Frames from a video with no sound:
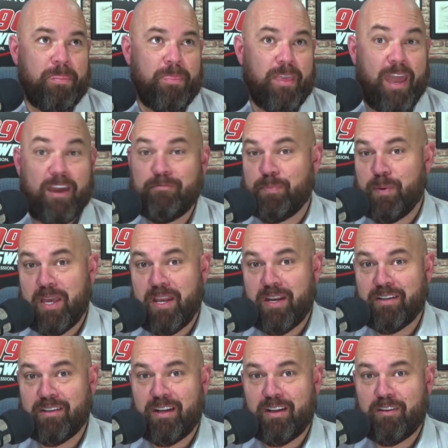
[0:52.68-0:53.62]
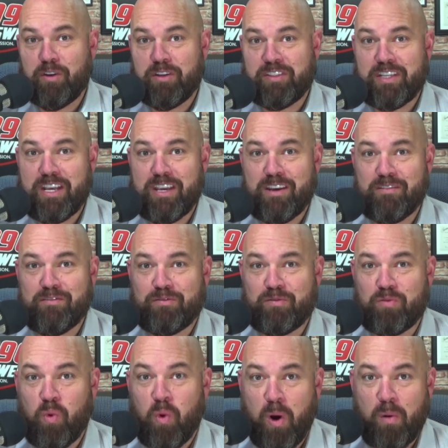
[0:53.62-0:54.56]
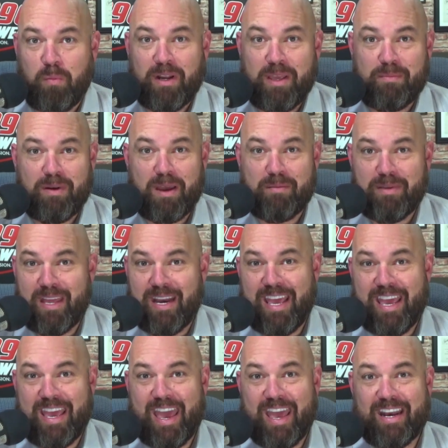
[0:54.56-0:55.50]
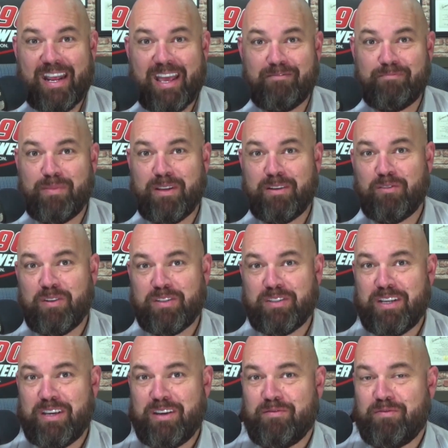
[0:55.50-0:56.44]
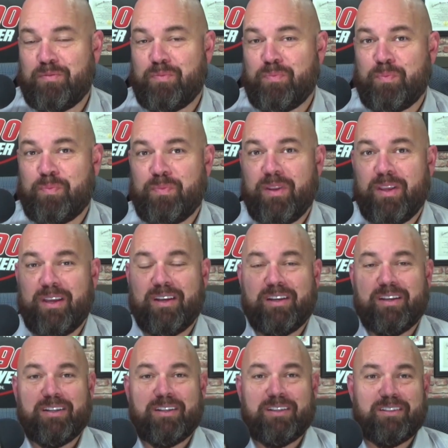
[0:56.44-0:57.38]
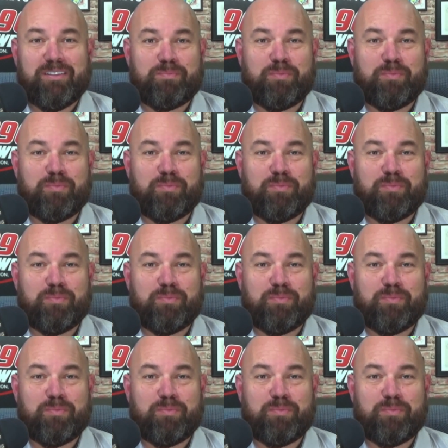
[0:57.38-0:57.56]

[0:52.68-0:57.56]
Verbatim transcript: have been received warmly by many and have been received uh,